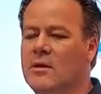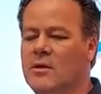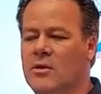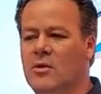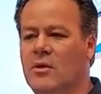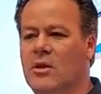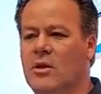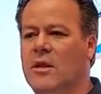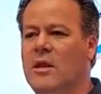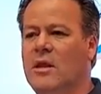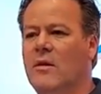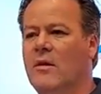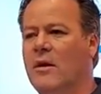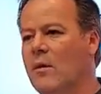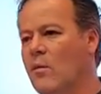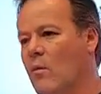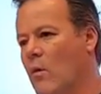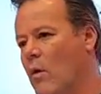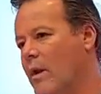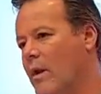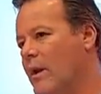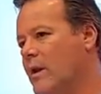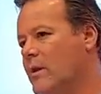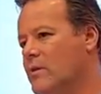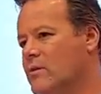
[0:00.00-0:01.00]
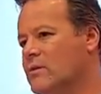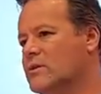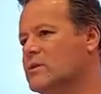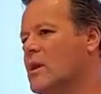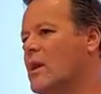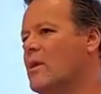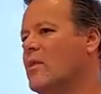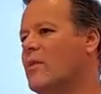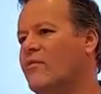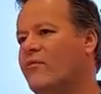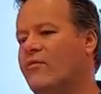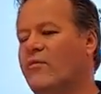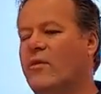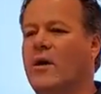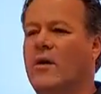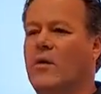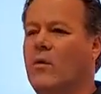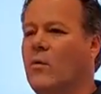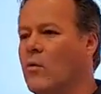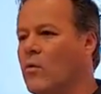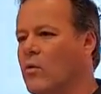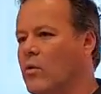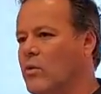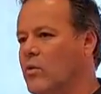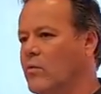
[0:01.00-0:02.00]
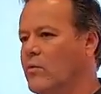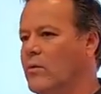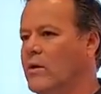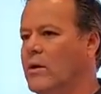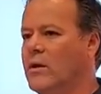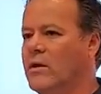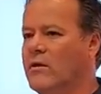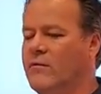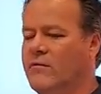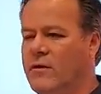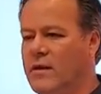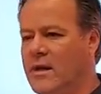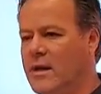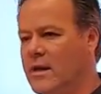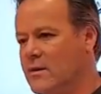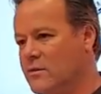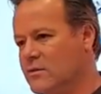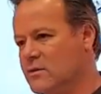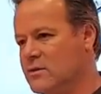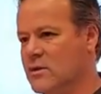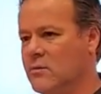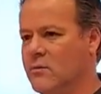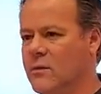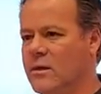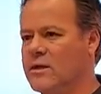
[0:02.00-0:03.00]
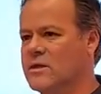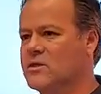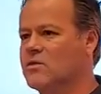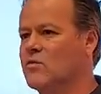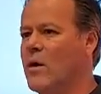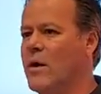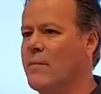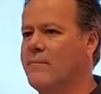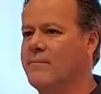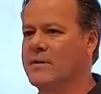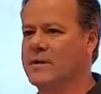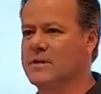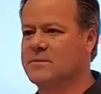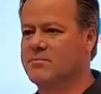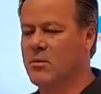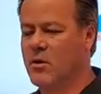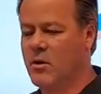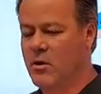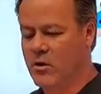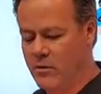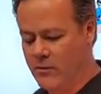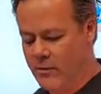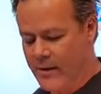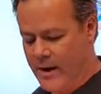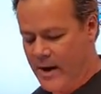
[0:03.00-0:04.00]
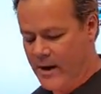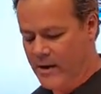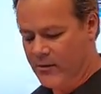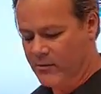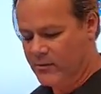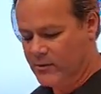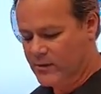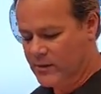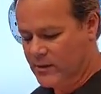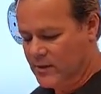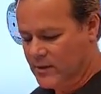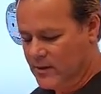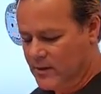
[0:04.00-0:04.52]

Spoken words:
you can carry one and use it on the front or the rear of the vehicle. So we could swap this part around.